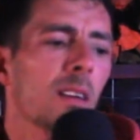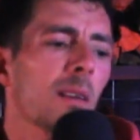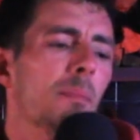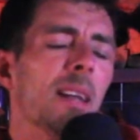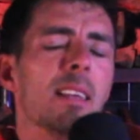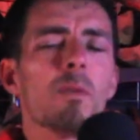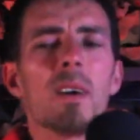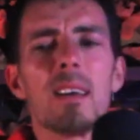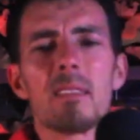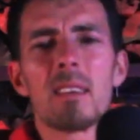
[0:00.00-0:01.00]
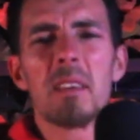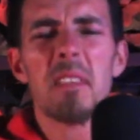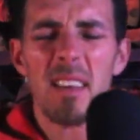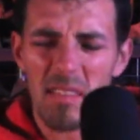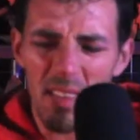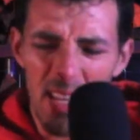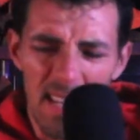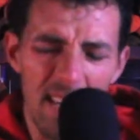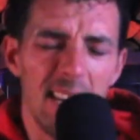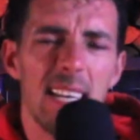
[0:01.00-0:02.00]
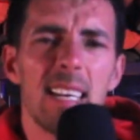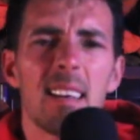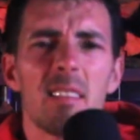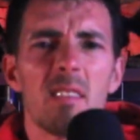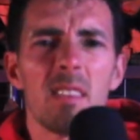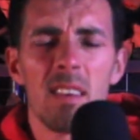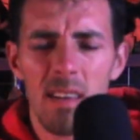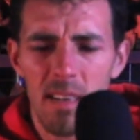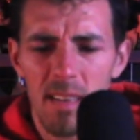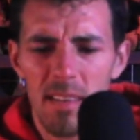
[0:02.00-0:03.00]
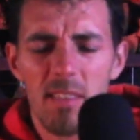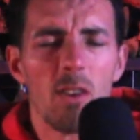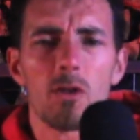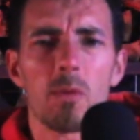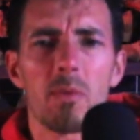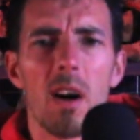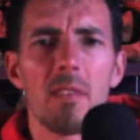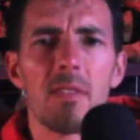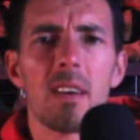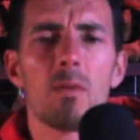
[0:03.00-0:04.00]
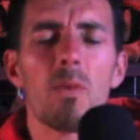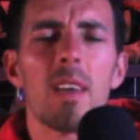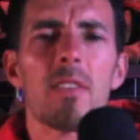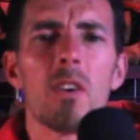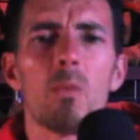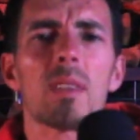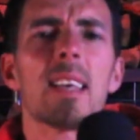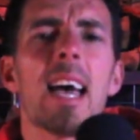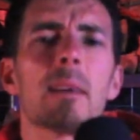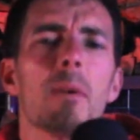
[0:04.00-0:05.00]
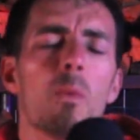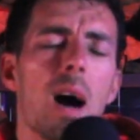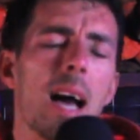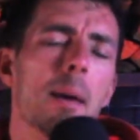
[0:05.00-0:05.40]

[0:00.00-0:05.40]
But anyways, this is The Social Prophet with What the Heck But Why.